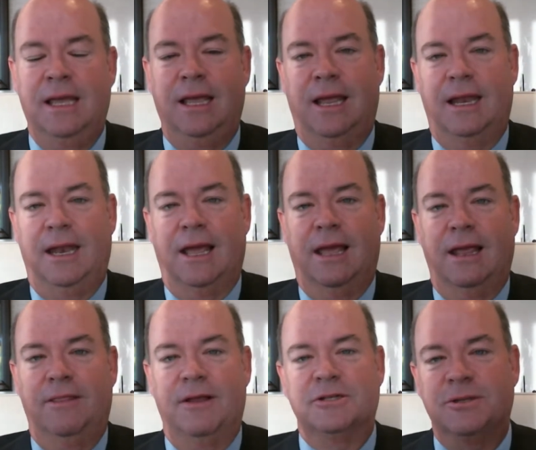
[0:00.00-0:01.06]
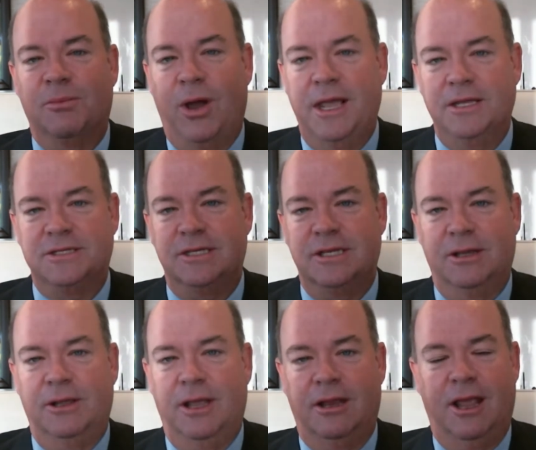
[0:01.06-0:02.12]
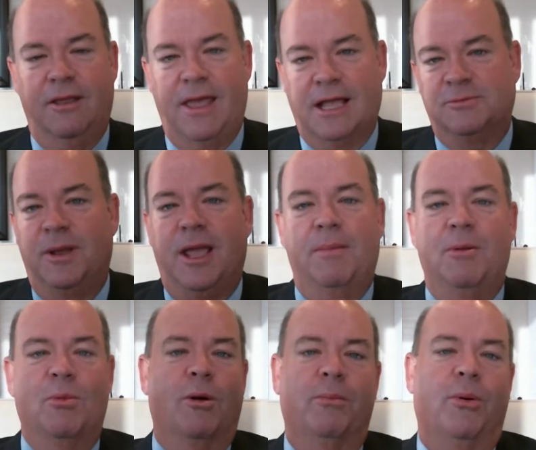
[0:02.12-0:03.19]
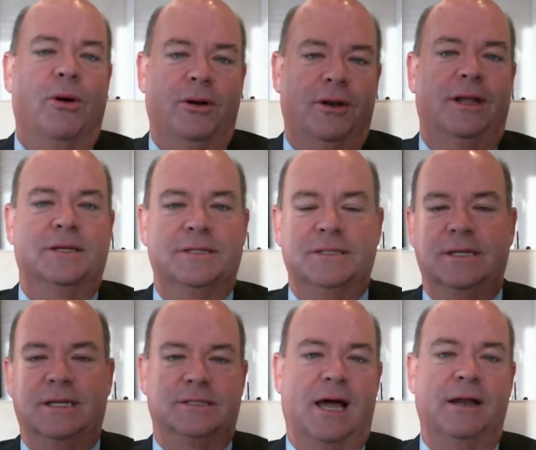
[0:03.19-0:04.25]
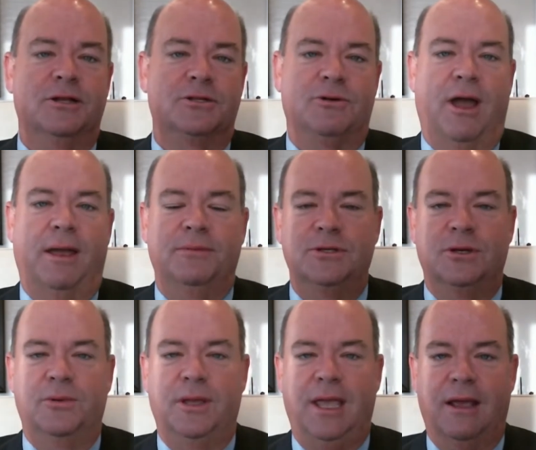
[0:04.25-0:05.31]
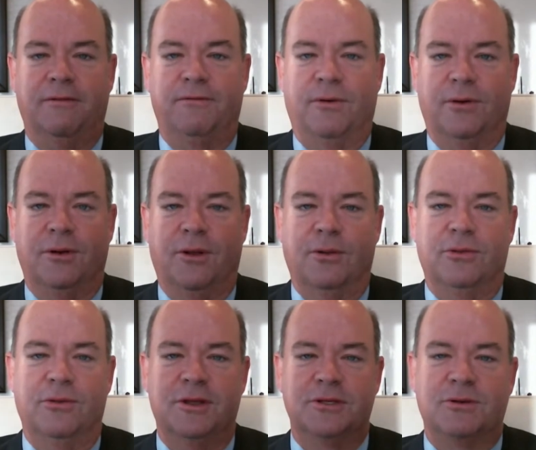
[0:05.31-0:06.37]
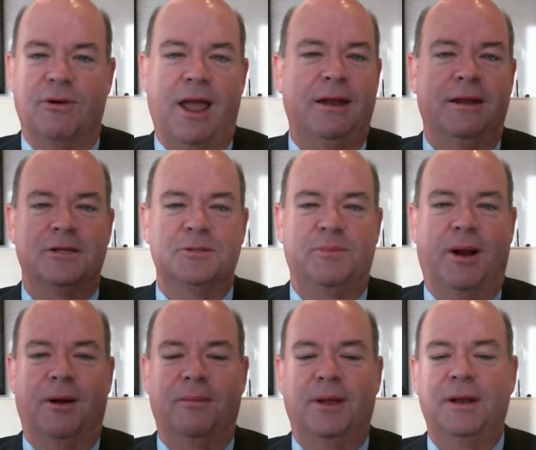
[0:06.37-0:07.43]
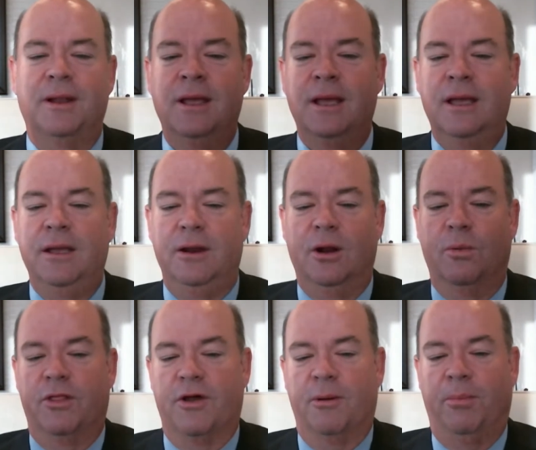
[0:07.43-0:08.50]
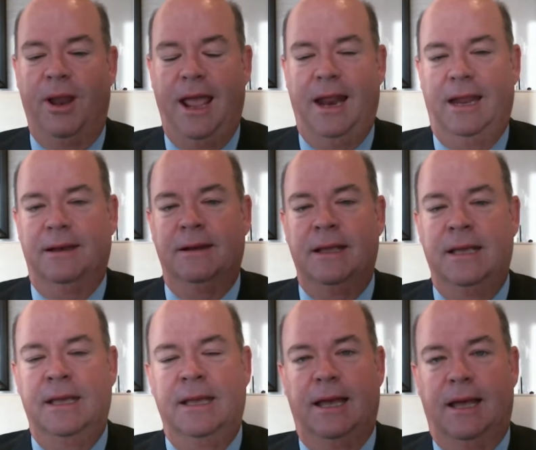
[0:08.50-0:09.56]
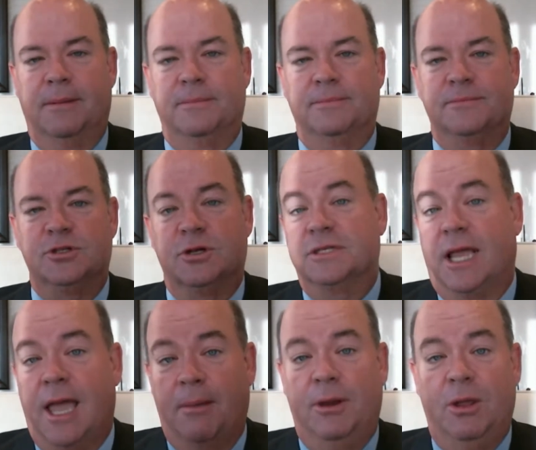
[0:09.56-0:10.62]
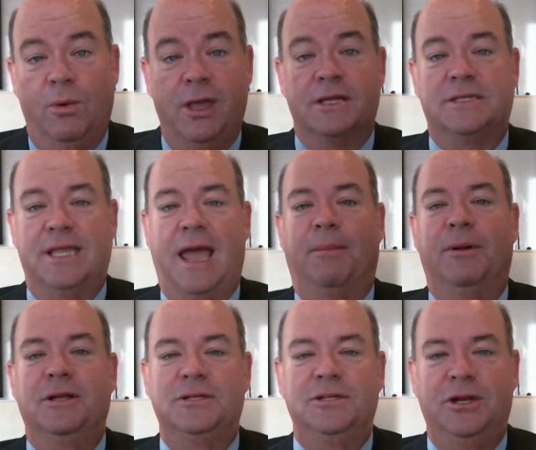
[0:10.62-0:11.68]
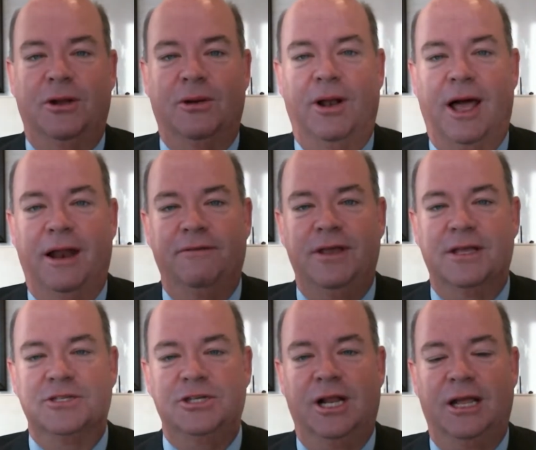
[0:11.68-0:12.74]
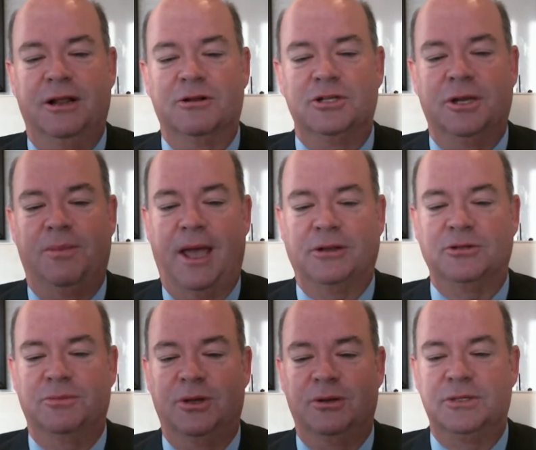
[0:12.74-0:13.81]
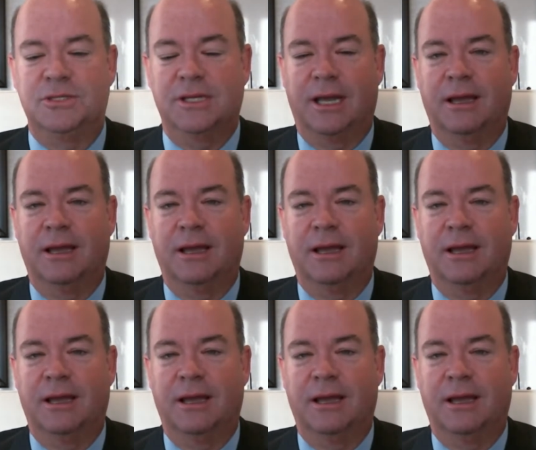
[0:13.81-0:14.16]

And there's some ways to, and that's becoming more important as Saad described too. We can't afford to go through this grand experiment, with our planet. So as a company, we establish, a lot of ESG leadership attributes.